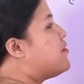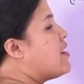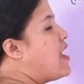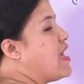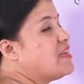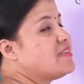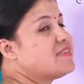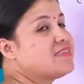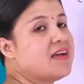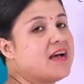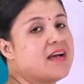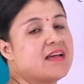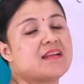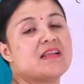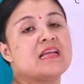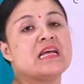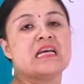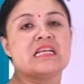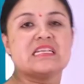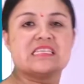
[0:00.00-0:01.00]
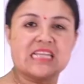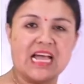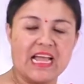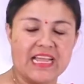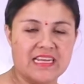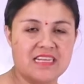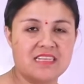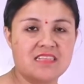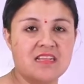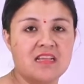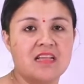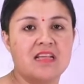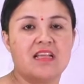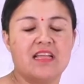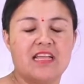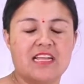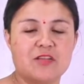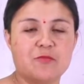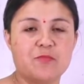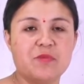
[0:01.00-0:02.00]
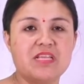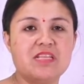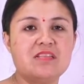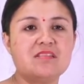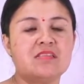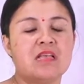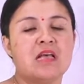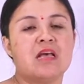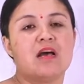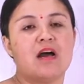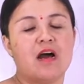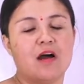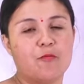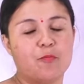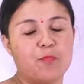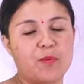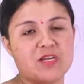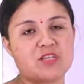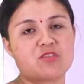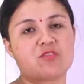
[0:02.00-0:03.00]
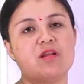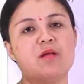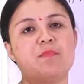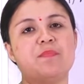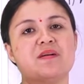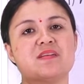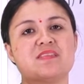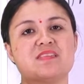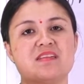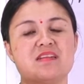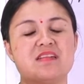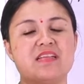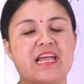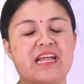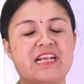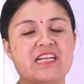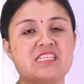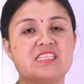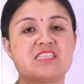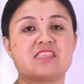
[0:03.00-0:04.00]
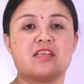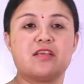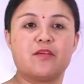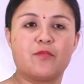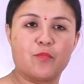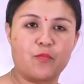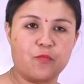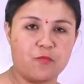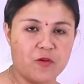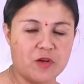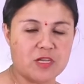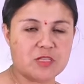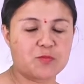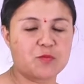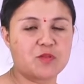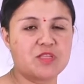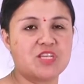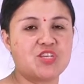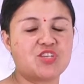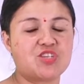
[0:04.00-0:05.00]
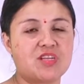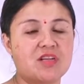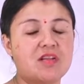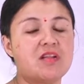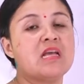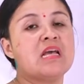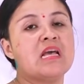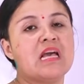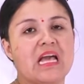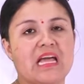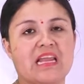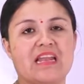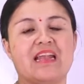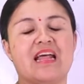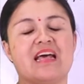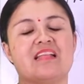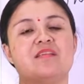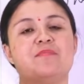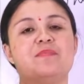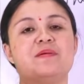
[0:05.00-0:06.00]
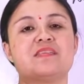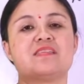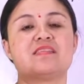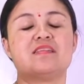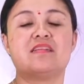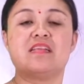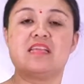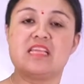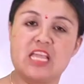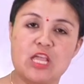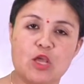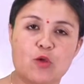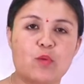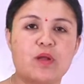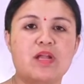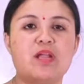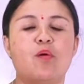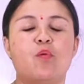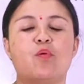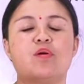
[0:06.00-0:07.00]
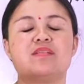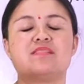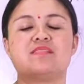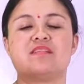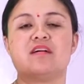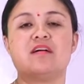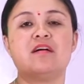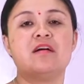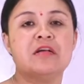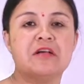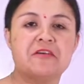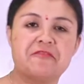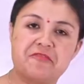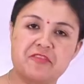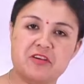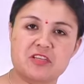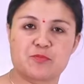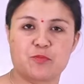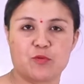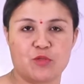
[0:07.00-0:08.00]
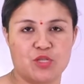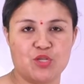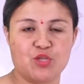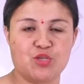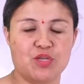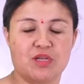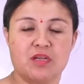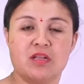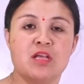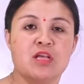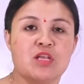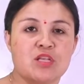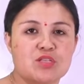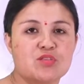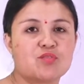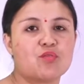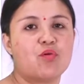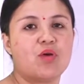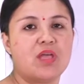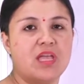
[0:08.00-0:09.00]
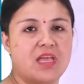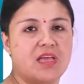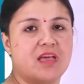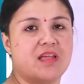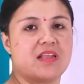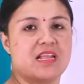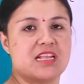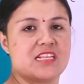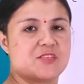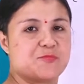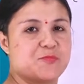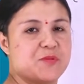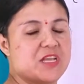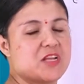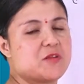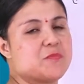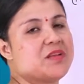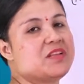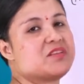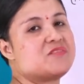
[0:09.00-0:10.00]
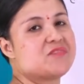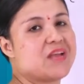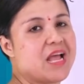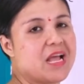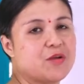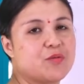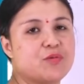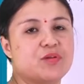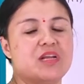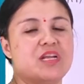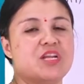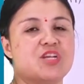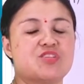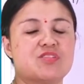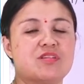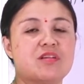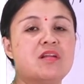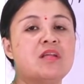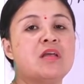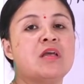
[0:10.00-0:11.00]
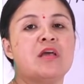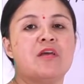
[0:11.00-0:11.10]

ranks are tied, it means a particular person gets first position and another person equally holds the first position. So here in Spearman's rank correlation,